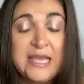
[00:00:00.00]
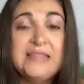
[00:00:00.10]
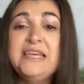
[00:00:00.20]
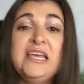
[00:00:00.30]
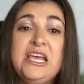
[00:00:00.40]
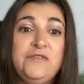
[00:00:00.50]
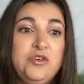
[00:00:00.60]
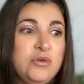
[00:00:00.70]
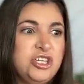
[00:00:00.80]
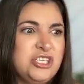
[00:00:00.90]
thinking if
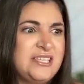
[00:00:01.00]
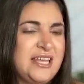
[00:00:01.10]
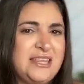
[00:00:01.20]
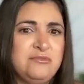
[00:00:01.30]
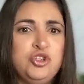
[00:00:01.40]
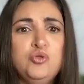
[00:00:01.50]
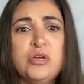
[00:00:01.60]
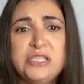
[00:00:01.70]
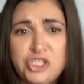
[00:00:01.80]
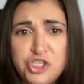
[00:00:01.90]
you can just get them to
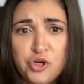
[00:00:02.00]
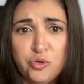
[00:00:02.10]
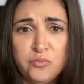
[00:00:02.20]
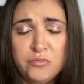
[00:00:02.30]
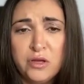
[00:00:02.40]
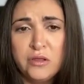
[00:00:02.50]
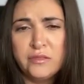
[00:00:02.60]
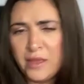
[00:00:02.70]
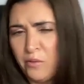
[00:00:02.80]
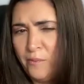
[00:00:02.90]
consume,
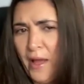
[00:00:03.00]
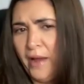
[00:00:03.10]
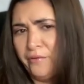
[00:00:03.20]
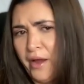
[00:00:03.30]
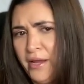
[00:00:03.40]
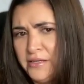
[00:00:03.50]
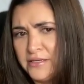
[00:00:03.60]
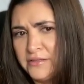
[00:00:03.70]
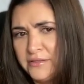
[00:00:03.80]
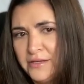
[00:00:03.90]
they will buy, right?